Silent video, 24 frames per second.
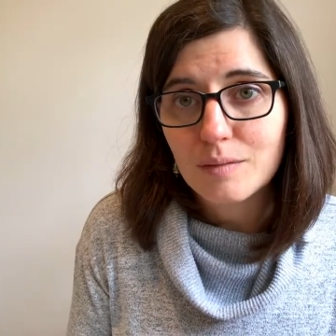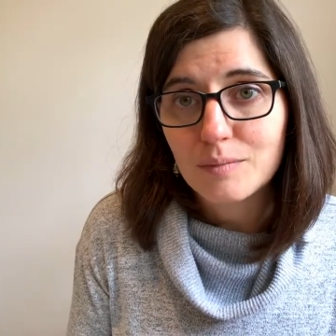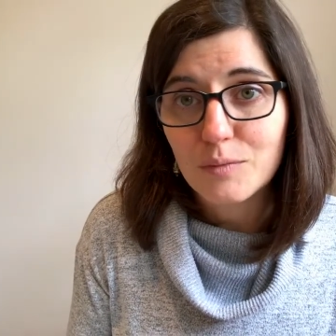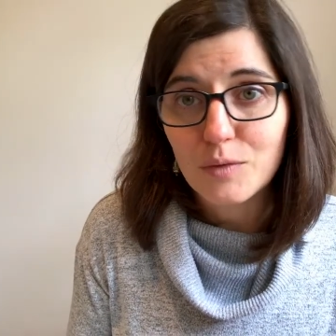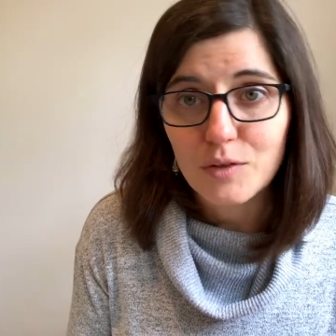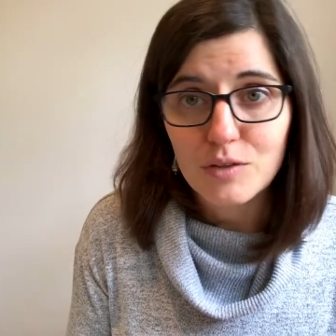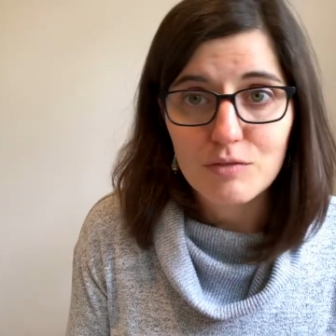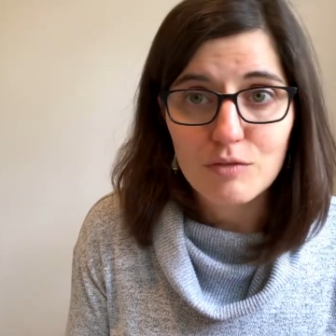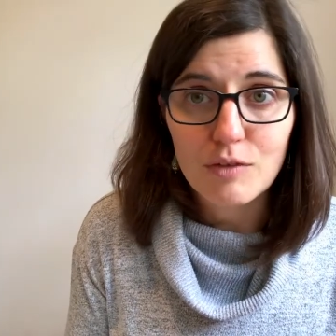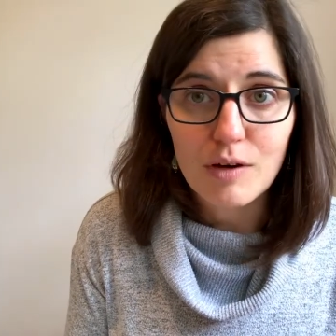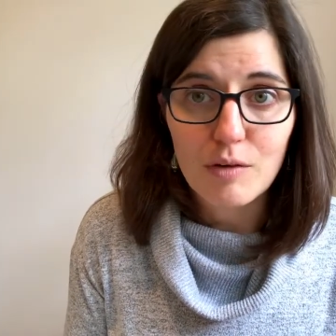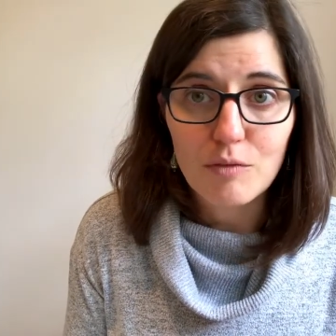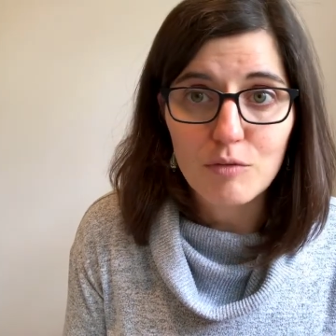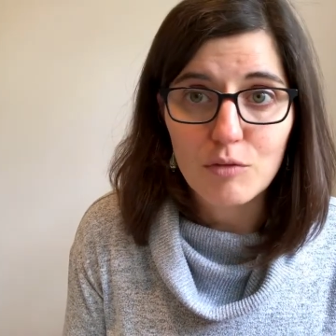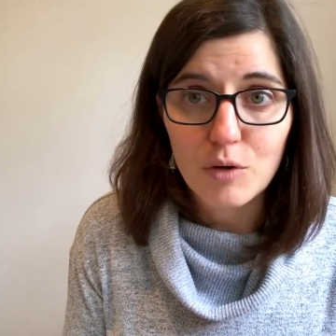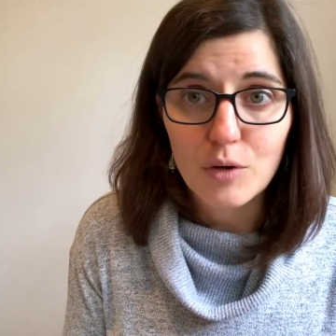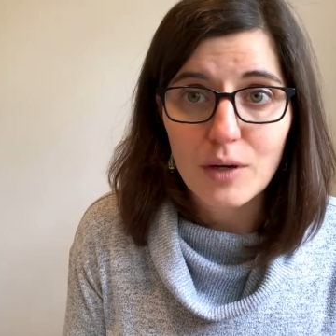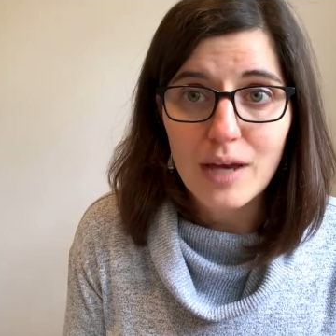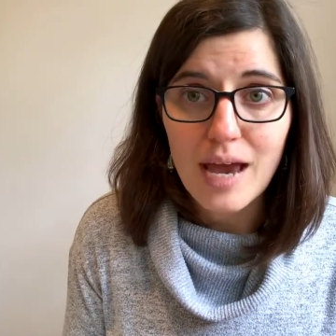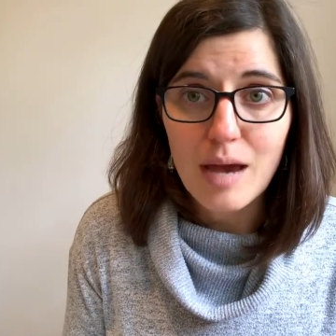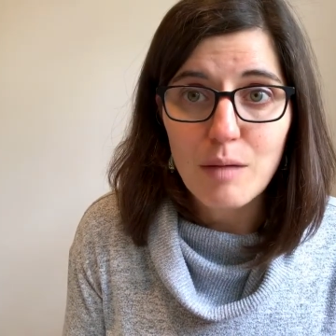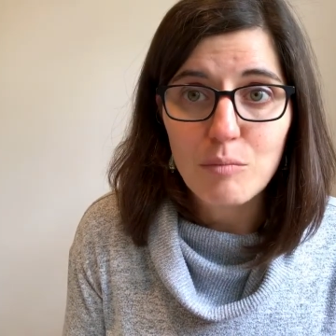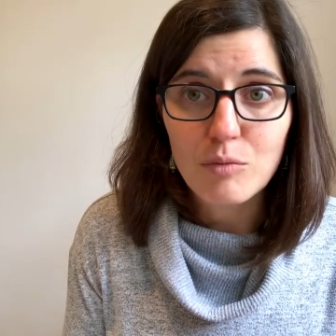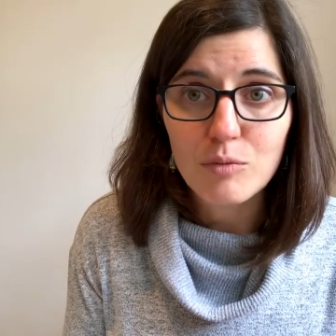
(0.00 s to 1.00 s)
with
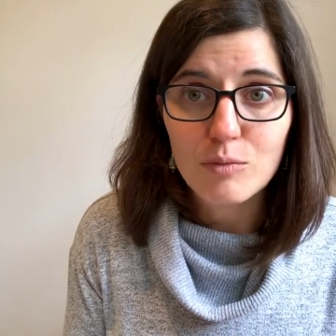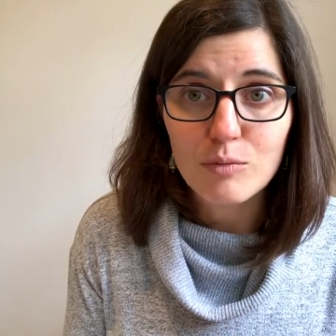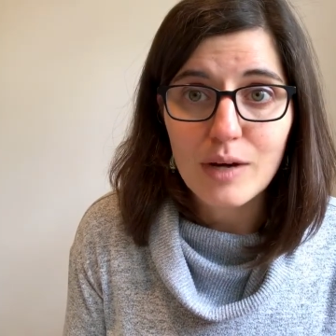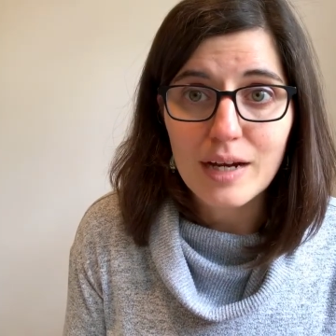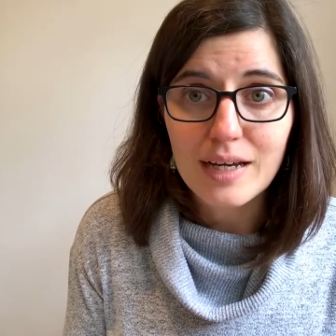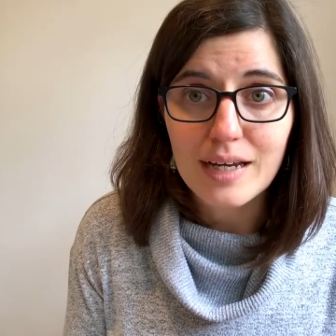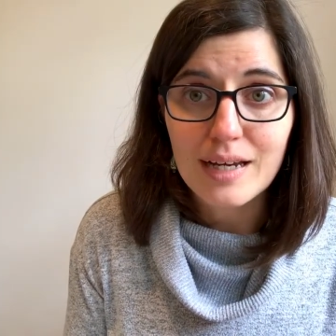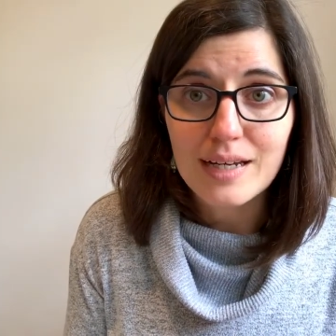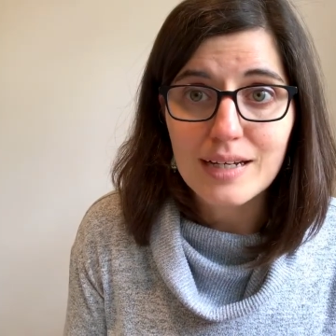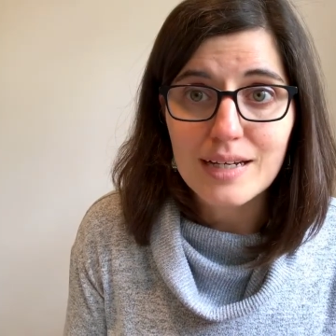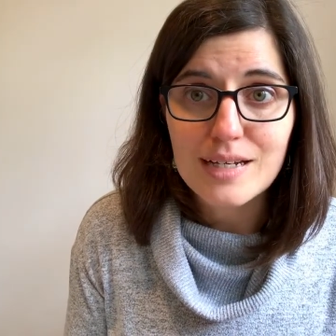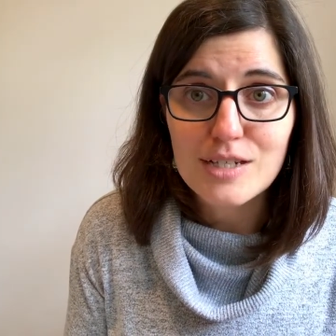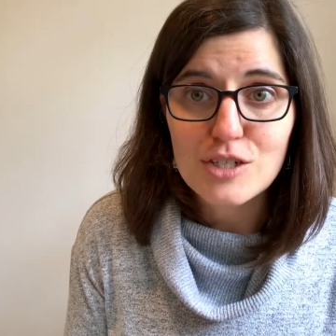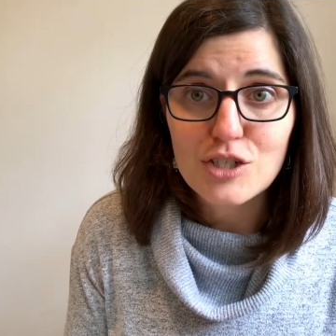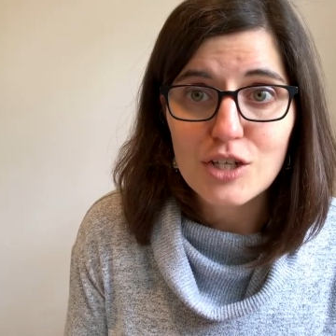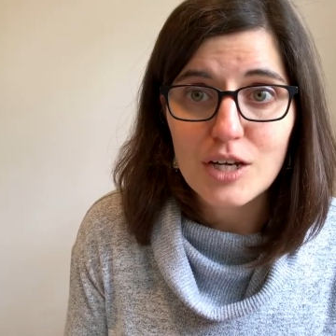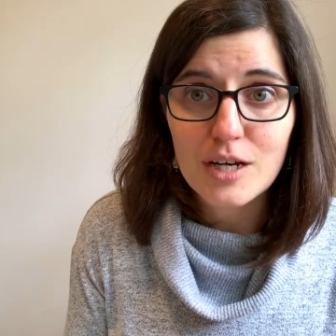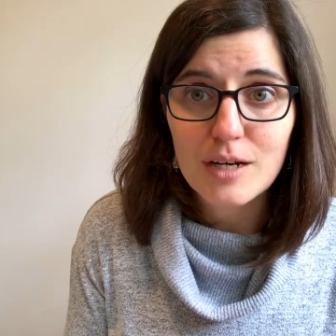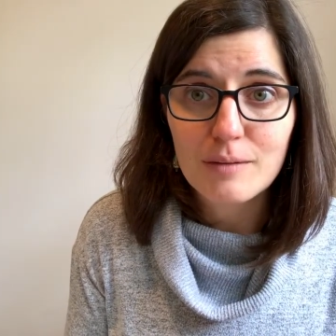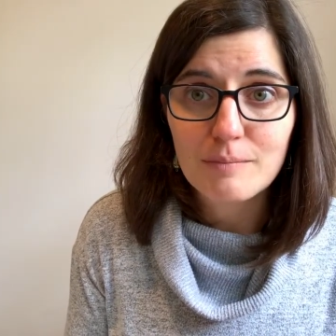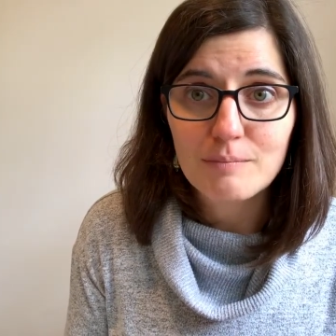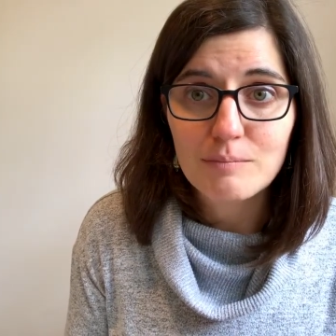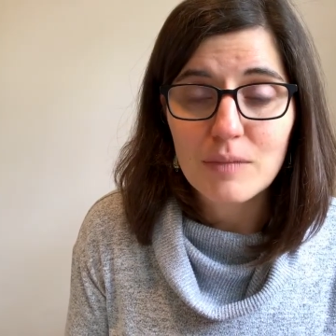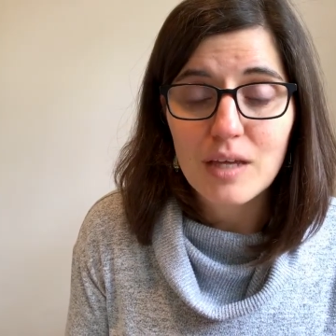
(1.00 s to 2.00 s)
vocab
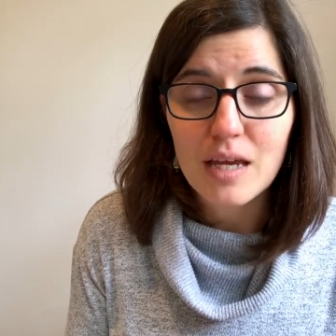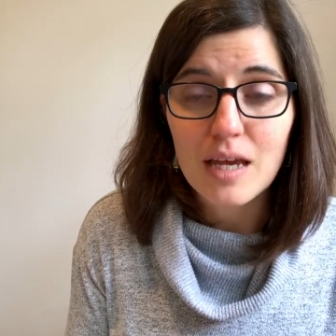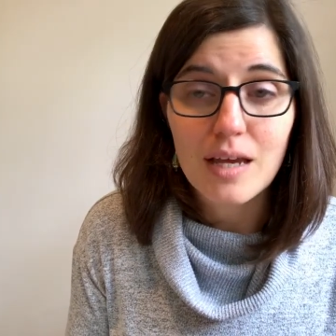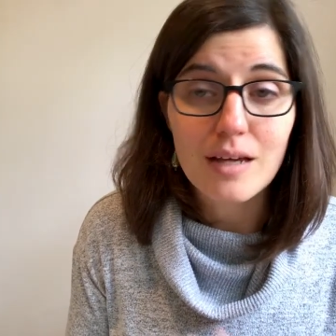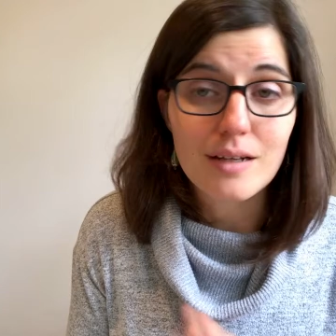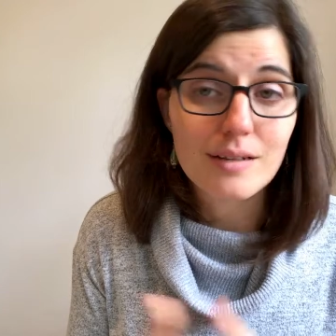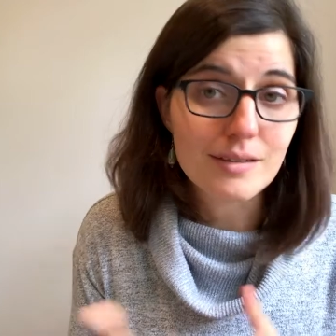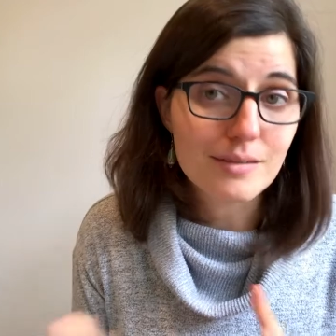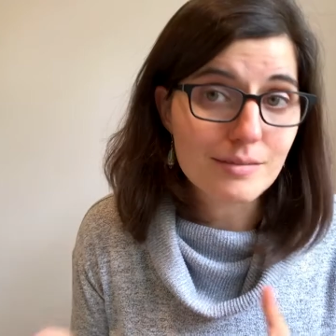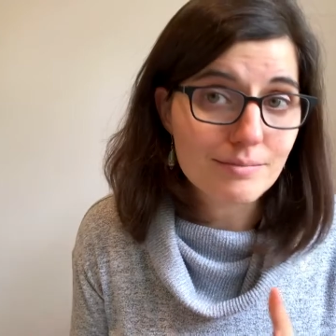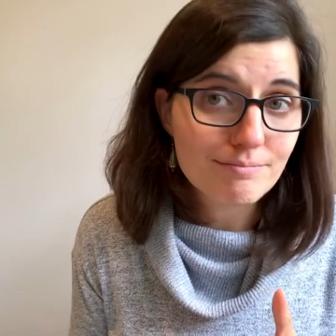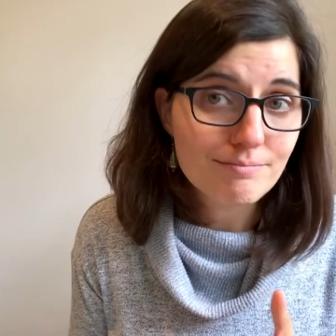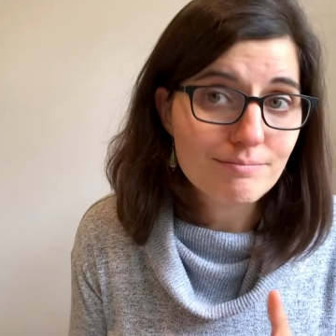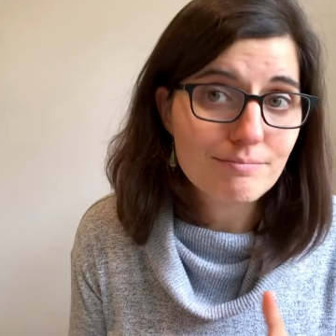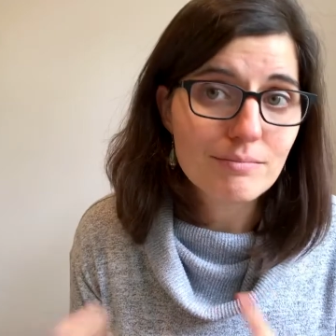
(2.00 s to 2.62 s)
recognition and